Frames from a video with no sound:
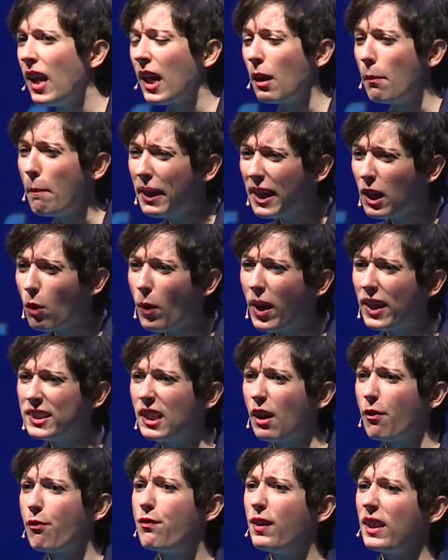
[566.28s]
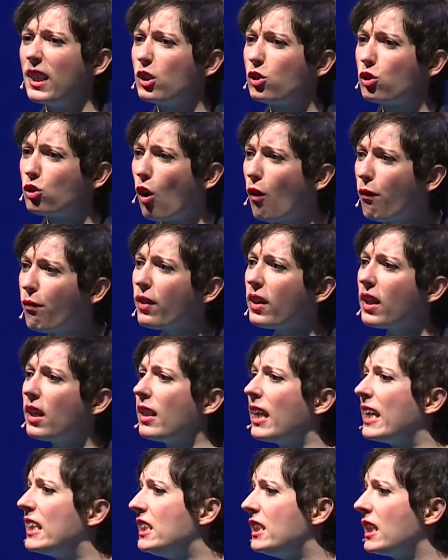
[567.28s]
And in many ways, a
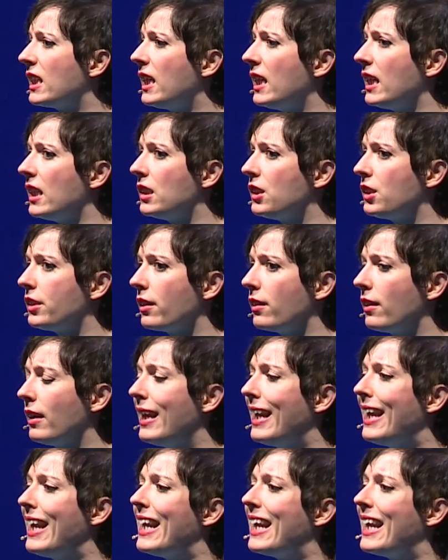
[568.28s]
philosophical education